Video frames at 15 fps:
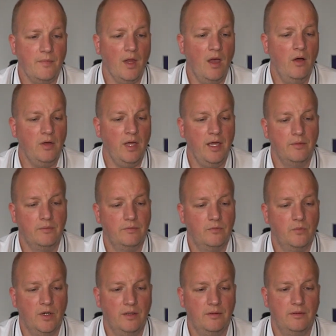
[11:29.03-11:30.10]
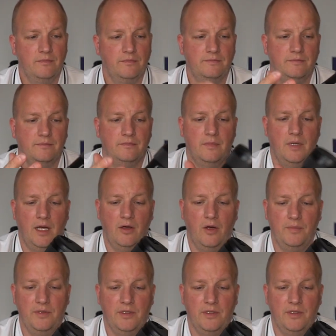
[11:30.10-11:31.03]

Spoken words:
Okay, well, I hope